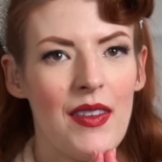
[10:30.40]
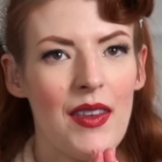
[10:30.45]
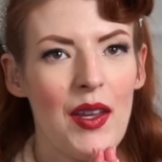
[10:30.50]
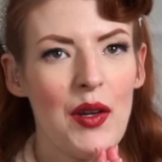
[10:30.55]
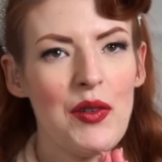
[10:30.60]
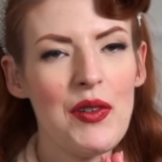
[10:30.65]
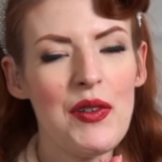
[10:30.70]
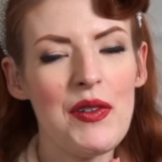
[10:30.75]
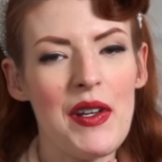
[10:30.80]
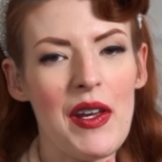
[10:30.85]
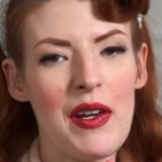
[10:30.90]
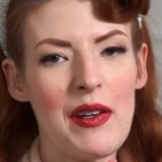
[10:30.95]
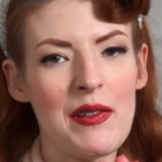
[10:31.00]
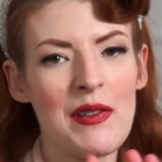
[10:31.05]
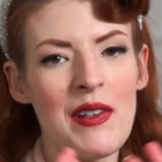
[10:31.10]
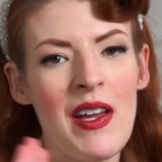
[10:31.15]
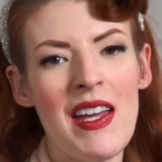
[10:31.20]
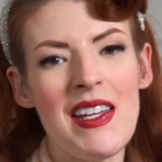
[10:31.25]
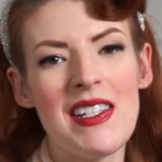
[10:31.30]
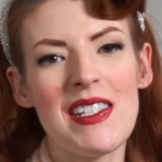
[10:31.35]
And you know,
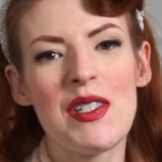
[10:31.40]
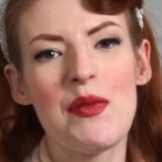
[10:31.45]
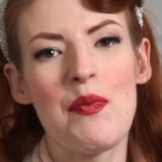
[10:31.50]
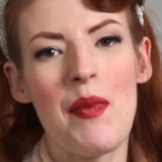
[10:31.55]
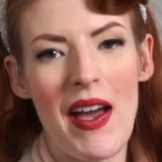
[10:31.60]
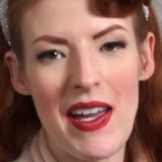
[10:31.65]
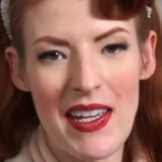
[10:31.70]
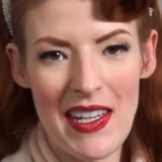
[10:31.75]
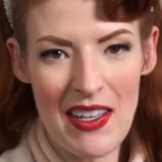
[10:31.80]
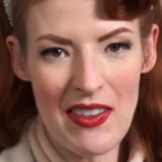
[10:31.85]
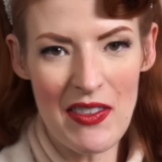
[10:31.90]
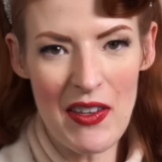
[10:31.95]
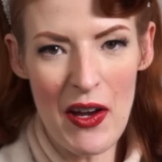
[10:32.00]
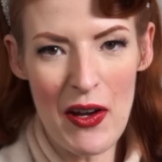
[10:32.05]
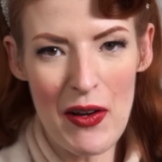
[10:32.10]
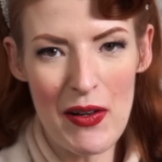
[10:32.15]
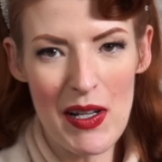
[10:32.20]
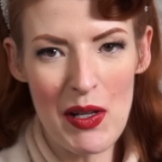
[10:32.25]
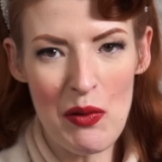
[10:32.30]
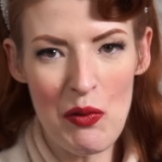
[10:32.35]
spiking the
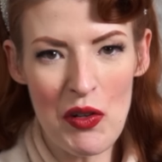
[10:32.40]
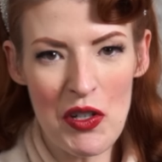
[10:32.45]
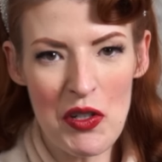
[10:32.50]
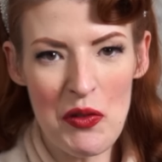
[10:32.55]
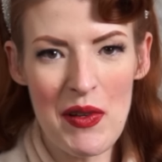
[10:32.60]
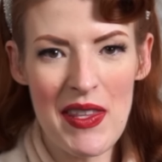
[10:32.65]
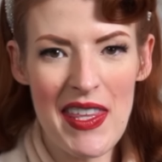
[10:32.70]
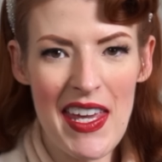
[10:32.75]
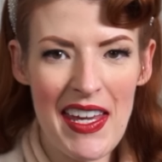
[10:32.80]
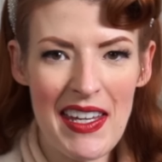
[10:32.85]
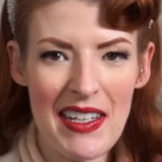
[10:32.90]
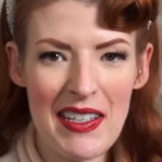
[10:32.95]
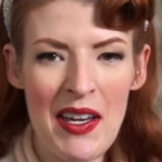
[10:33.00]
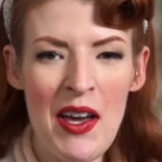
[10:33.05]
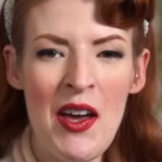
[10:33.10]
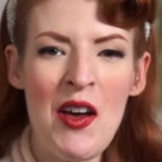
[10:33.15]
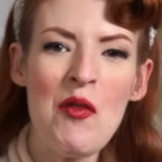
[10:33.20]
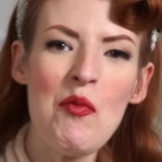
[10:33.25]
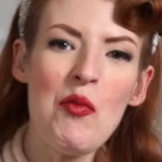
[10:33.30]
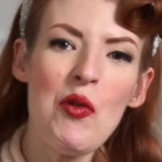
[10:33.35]
holy water with ink,
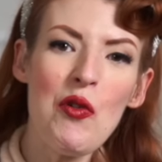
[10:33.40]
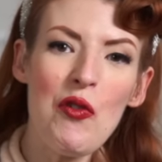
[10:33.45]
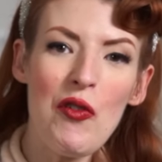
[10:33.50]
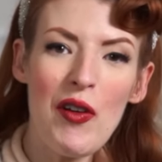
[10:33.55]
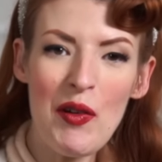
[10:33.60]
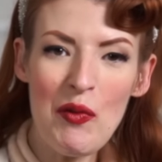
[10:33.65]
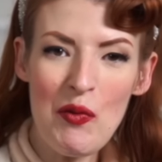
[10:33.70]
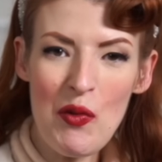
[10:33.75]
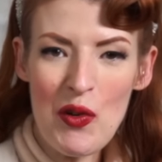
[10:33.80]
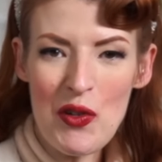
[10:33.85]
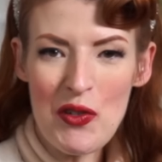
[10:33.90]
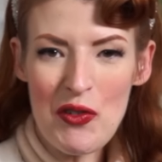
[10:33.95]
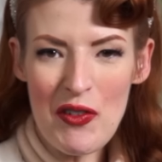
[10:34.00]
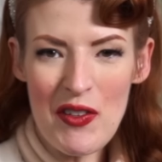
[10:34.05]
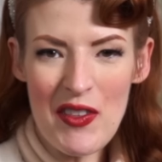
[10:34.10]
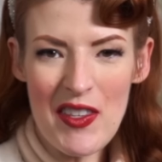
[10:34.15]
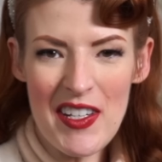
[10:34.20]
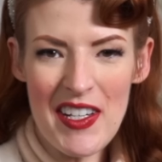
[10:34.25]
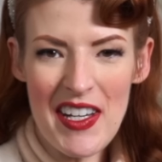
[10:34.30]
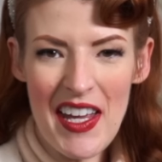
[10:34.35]
pouring water
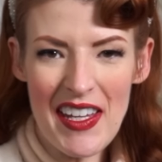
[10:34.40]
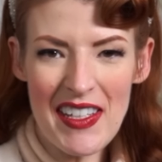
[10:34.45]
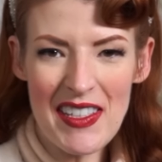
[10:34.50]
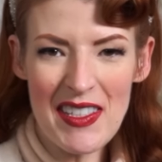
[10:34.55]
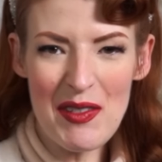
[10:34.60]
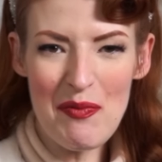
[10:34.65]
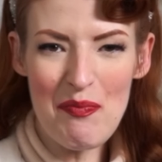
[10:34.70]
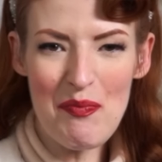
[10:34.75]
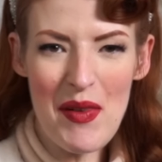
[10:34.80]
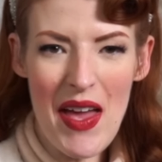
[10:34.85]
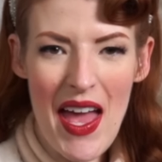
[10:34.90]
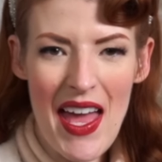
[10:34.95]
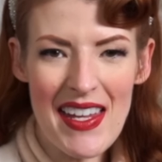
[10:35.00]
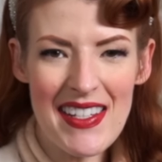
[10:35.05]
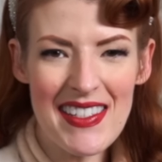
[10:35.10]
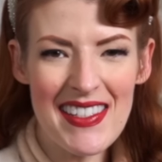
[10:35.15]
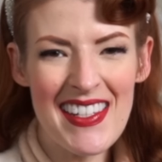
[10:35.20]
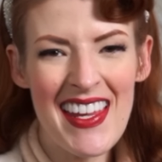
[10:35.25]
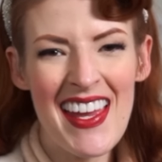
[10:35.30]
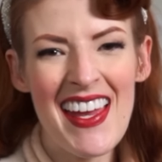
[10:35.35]
on the nuns'
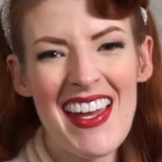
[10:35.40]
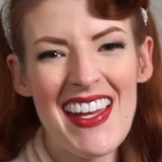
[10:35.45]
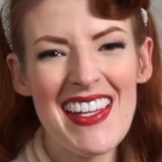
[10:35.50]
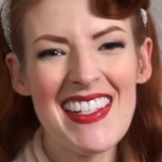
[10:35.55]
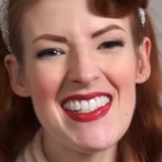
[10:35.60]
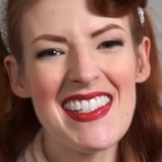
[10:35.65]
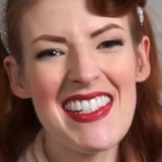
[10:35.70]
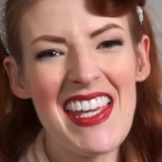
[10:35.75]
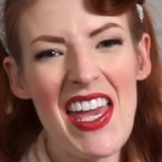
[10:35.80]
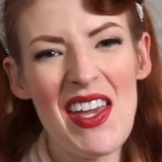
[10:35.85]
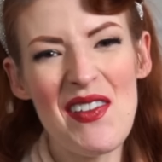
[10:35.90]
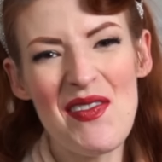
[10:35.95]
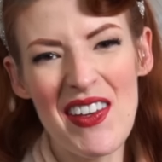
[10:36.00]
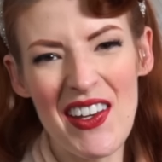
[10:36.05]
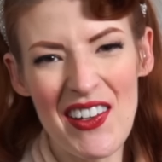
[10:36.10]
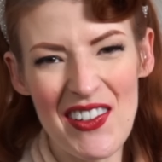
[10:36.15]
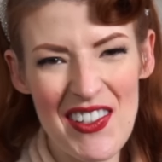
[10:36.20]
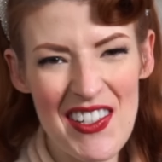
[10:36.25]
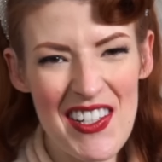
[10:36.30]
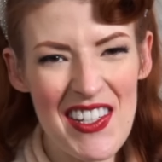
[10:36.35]
beds, escaping
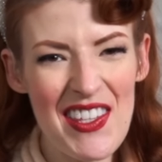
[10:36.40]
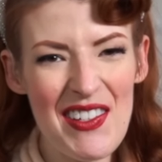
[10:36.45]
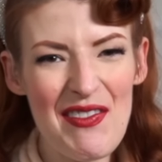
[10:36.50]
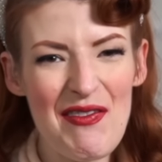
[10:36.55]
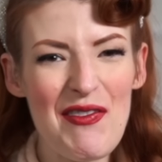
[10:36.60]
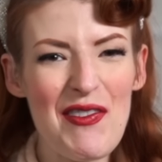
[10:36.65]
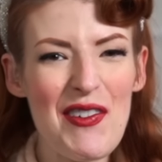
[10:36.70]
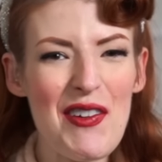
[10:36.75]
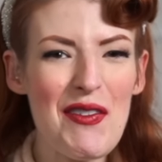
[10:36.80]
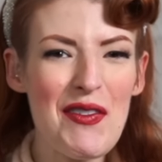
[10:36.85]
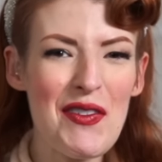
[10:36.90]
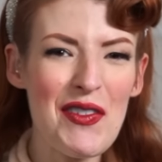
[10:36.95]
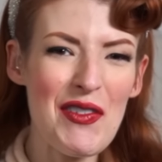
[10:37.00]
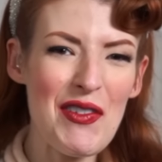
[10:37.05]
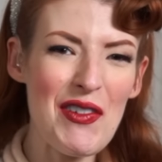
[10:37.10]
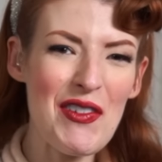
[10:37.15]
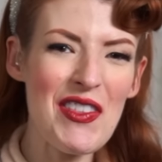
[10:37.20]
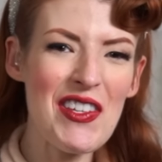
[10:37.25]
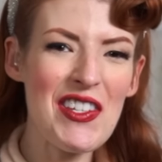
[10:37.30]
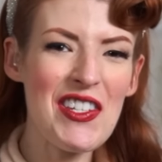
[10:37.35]
onto the roof
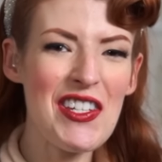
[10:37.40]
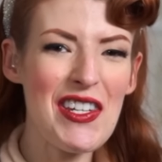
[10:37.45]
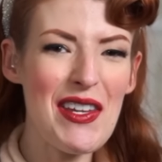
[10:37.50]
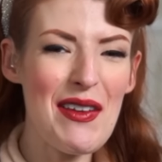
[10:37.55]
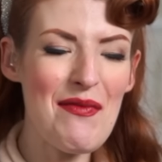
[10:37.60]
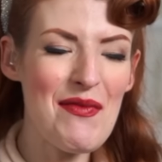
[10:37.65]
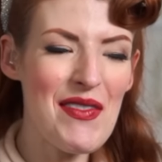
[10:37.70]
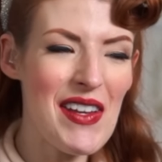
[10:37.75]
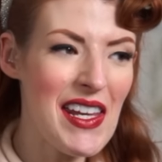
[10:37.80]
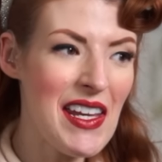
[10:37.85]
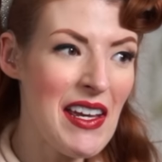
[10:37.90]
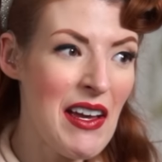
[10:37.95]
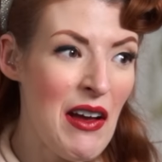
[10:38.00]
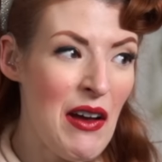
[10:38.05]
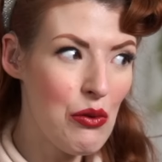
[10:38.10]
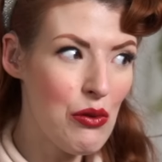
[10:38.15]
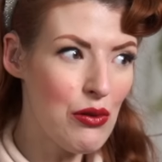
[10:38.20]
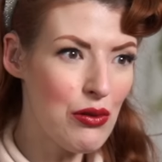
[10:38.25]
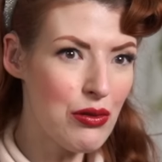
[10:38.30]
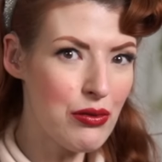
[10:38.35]
through the chimney.
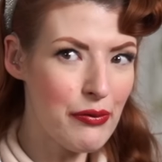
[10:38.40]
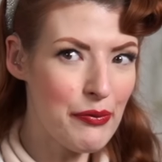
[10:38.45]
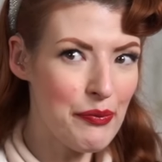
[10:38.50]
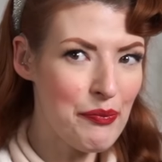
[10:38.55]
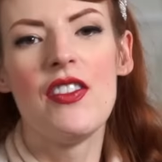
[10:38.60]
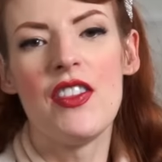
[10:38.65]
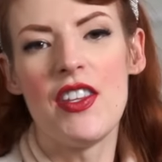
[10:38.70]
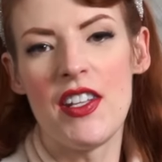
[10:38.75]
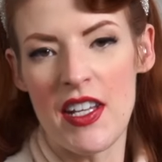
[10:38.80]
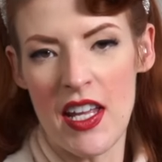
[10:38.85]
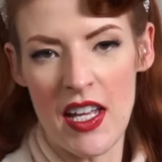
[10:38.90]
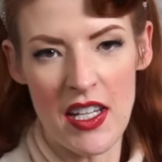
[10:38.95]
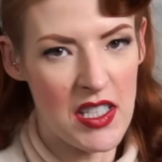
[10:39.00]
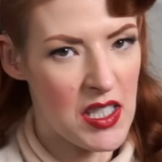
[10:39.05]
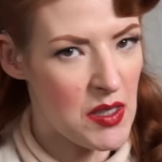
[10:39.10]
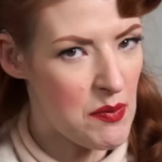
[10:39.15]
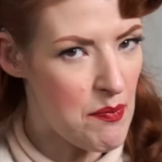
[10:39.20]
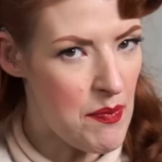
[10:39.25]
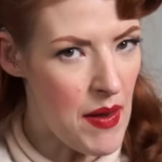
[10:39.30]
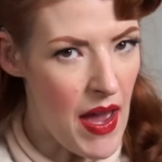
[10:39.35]
Oof, the
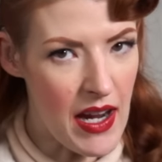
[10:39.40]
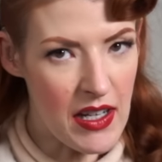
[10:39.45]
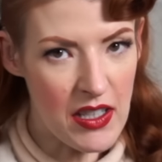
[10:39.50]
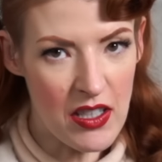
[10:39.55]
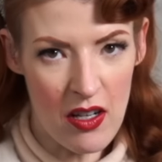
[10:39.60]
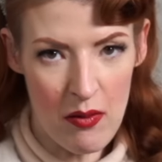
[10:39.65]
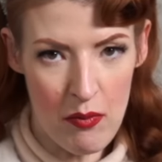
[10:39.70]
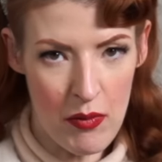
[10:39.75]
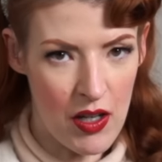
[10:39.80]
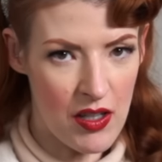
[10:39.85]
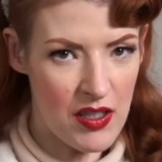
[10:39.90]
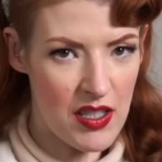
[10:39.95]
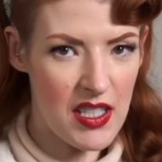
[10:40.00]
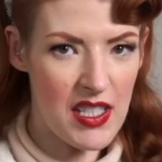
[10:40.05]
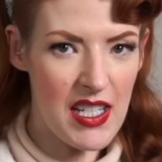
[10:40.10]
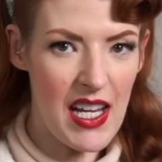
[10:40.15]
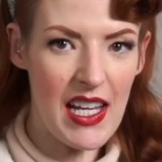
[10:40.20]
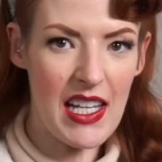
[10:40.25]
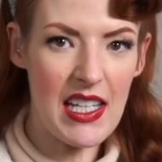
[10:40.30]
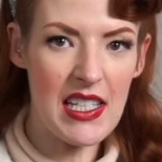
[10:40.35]
nuns begged Armand to
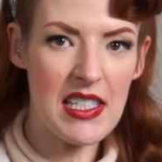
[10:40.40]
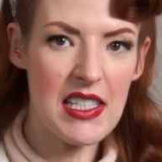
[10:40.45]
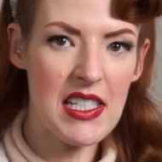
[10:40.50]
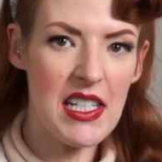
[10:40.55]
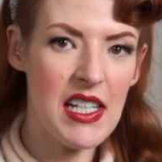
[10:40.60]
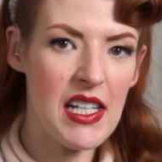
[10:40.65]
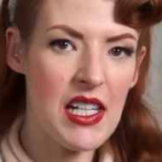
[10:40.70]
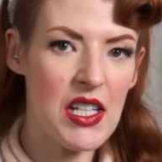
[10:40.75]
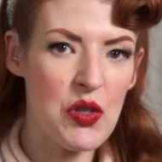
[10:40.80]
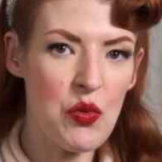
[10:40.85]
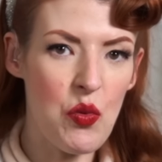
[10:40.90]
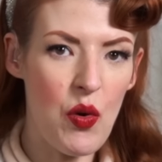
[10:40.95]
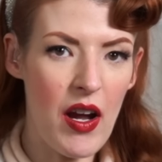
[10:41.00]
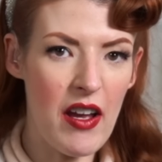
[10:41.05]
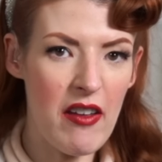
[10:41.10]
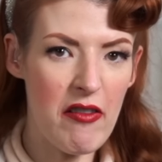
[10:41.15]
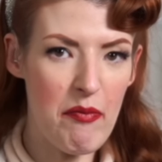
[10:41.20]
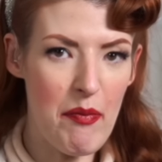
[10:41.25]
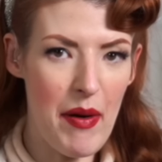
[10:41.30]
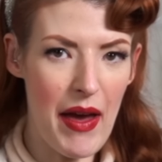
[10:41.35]
take his teenage
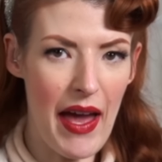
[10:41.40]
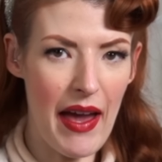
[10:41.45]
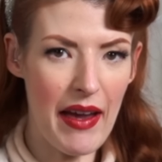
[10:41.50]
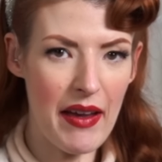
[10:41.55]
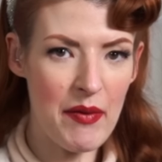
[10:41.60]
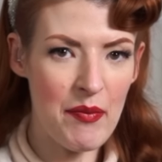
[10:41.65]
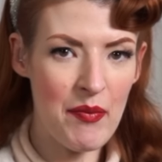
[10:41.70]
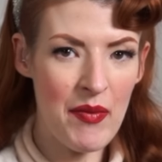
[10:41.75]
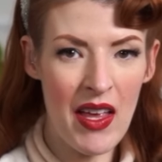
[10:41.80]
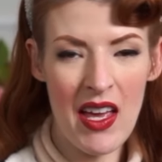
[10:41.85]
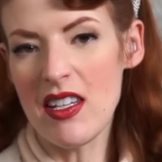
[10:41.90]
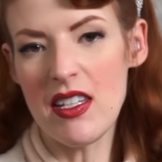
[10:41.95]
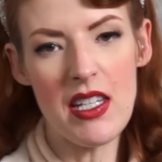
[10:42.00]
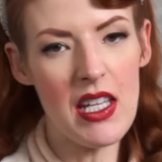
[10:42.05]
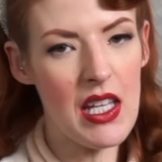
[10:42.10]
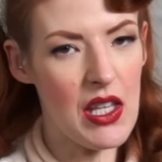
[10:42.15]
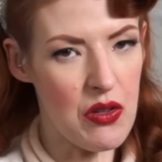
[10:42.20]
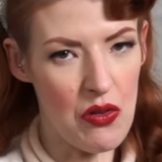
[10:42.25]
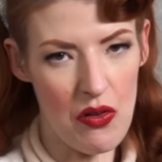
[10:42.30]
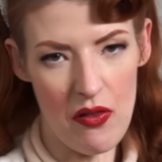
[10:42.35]
wife back.
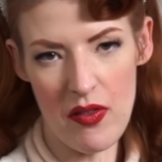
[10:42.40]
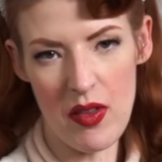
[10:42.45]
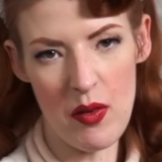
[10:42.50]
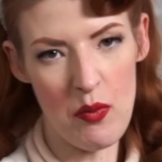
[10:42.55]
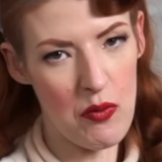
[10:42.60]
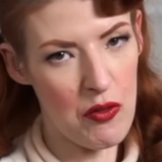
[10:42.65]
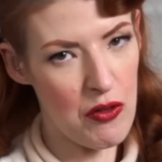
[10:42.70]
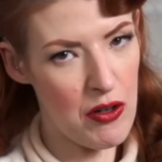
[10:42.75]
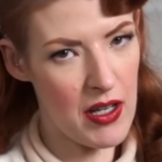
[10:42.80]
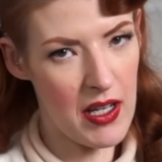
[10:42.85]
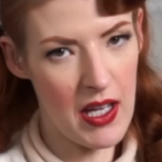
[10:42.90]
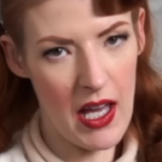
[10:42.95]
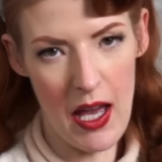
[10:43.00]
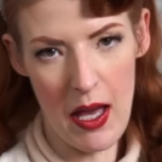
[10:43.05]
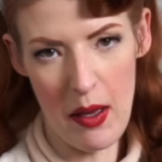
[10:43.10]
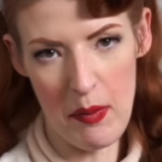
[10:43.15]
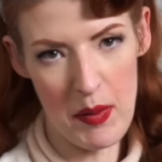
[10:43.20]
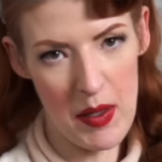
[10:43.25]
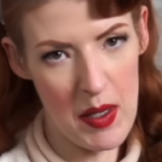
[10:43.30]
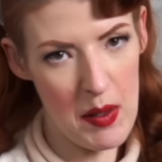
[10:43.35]
Neither of them were
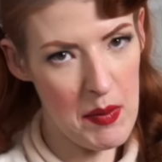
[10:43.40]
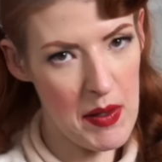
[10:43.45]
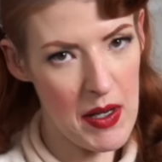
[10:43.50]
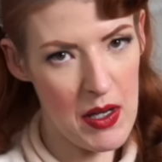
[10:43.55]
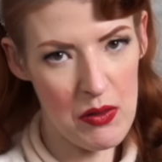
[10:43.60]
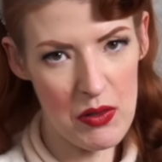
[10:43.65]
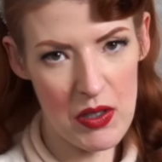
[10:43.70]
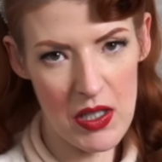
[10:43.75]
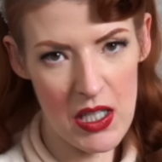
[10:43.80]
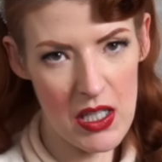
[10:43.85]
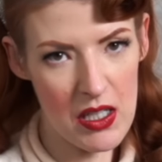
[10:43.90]
happy about